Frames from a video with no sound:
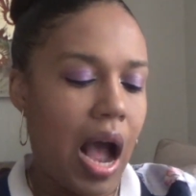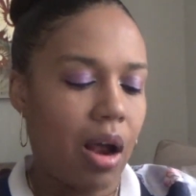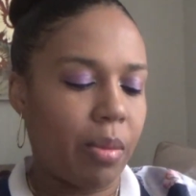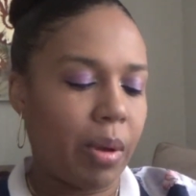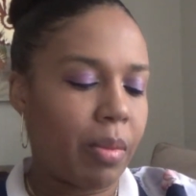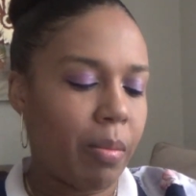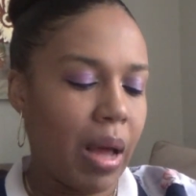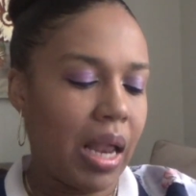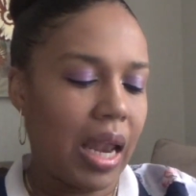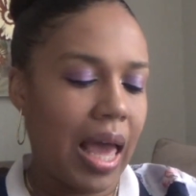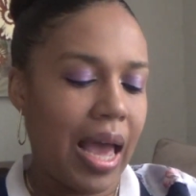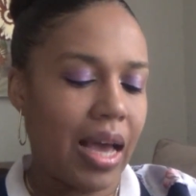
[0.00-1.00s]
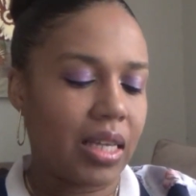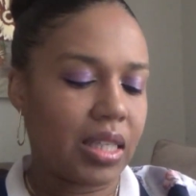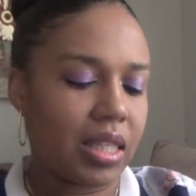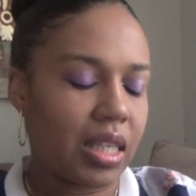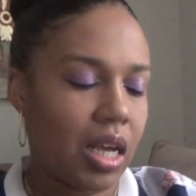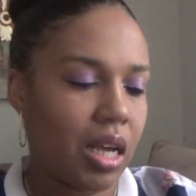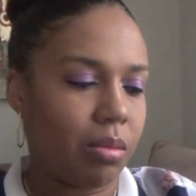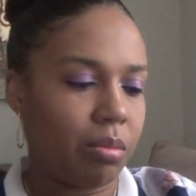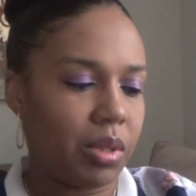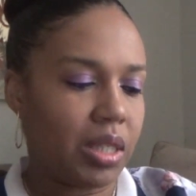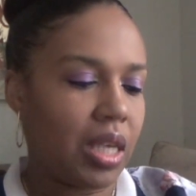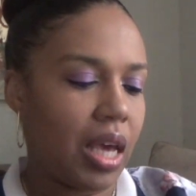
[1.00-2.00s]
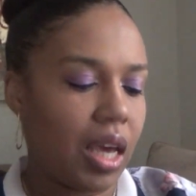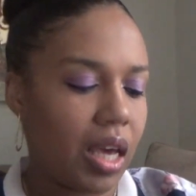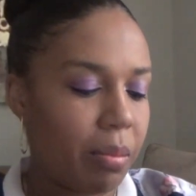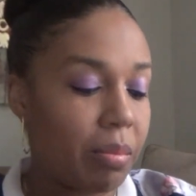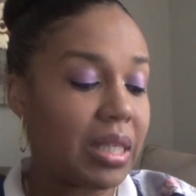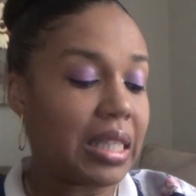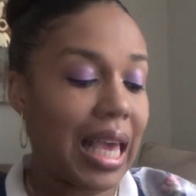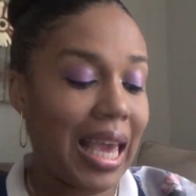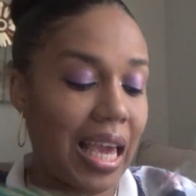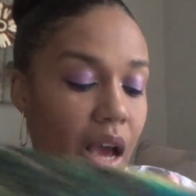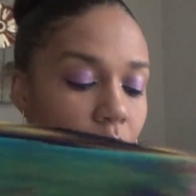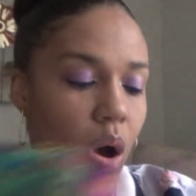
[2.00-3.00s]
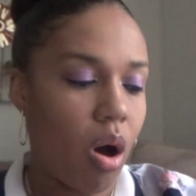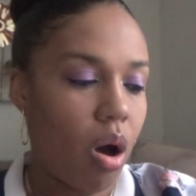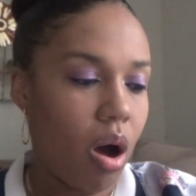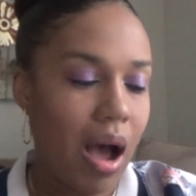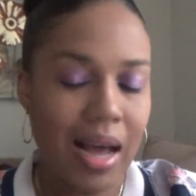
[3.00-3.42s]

I remember my last um, Miss Hay Miss A haul.